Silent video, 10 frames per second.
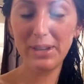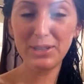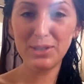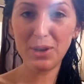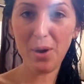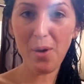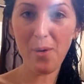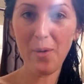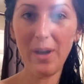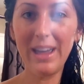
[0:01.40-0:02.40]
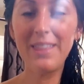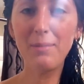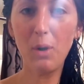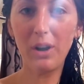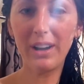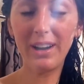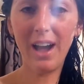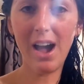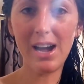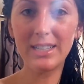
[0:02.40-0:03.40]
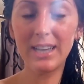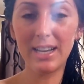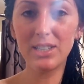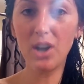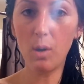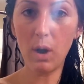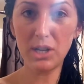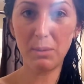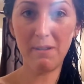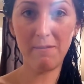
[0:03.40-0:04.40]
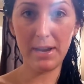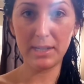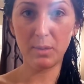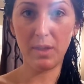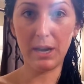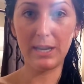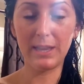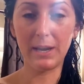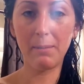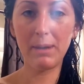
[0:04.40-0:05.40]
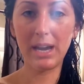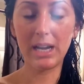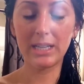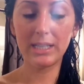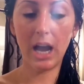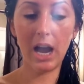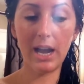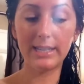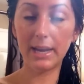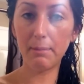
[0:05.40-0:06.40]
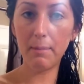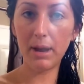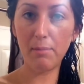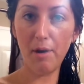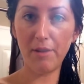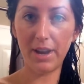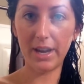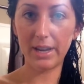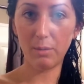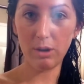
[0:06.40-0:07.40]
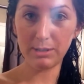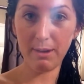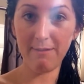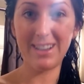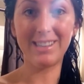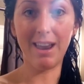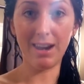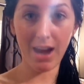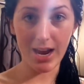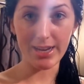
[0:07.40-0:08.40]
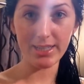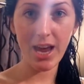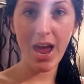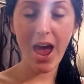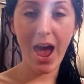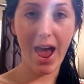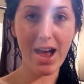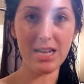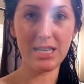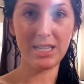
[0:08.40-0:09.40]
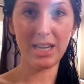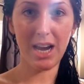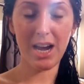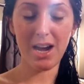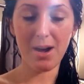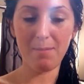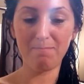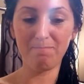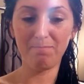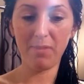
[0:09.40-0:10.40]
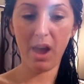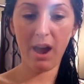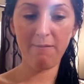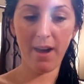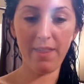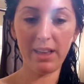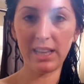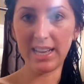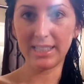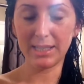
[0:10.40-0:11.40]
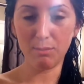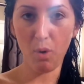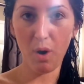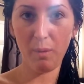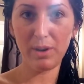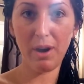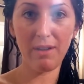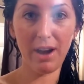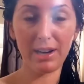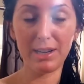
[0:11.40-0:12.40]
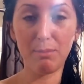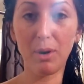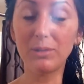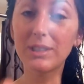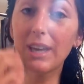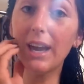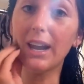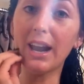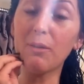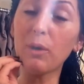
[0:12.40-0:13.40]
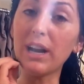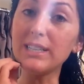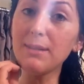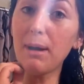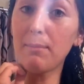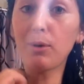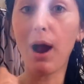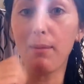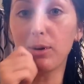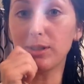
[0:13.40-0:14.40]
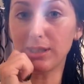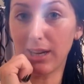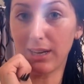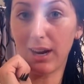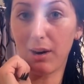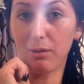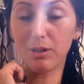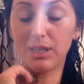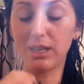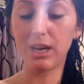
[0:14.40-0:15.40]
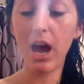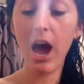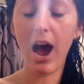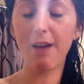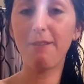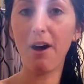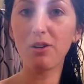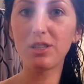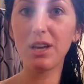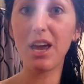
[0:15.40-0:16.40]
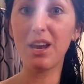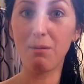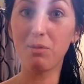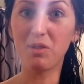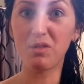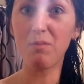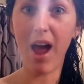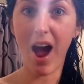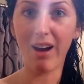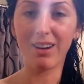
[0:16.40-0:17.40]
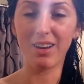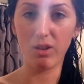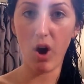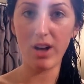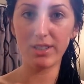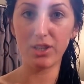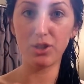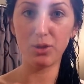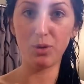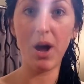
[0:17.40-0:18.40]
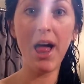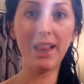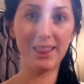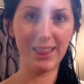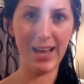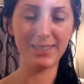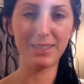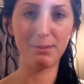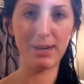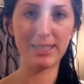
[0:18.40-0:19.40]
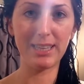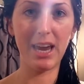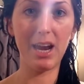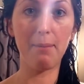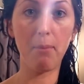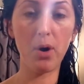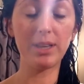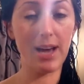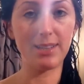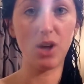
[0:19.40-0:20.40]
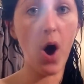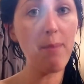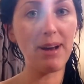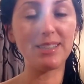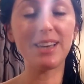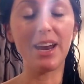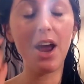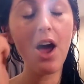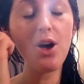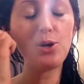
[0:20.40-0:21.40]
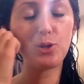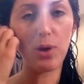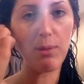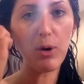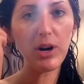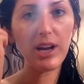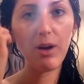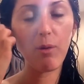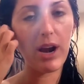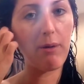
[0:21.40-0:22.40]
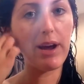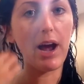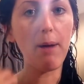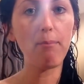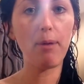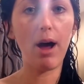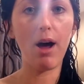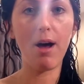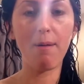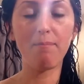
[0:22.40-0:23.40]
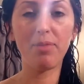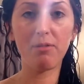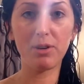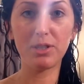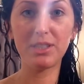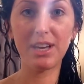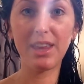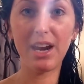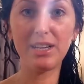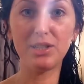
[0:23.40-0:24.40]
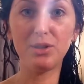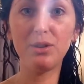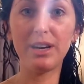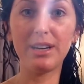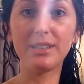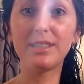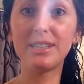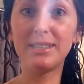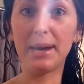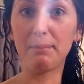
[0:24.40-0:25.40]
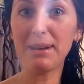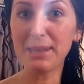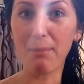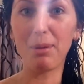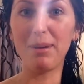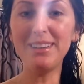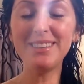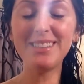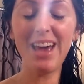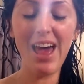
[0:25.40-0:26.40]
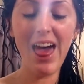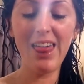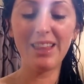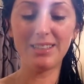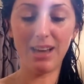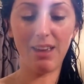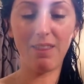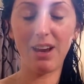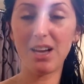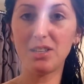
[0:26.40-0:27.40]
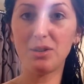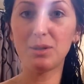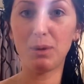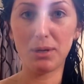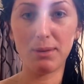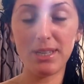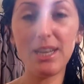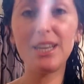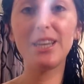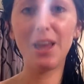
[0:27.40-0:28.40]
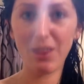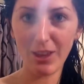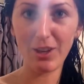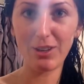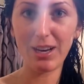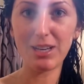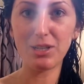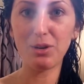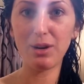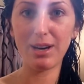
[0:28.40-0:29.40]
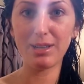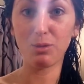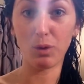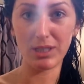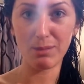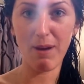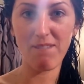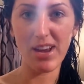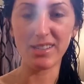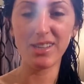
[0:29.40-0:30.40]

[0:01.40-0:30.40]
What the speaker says: So in the morning, I tend to not wash my face with anything because I take my makeup off at night and wash my face at night. And I find that less is more when you have acne prone skin. And when I did my primal skincare routine, I found it improved my acne a lot to do less to my skin and put less on my skin. So in the morning when I wake up, the first thing that I do is take my supplements. The second thing I do is brush my teeth. The third thing I do is rinse my face.